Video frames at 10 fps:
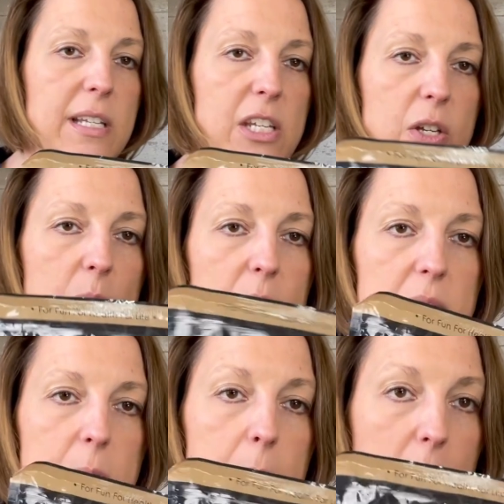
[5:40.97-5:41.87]
use
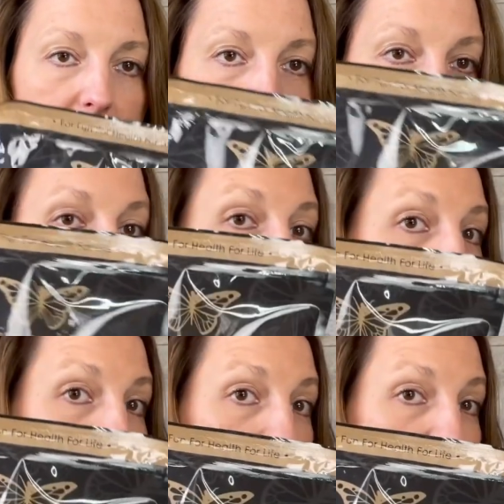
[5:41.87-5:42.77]
mostly in
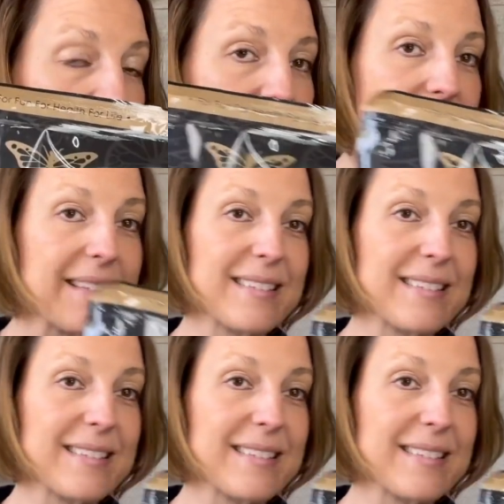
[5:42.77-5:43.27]
smoothies,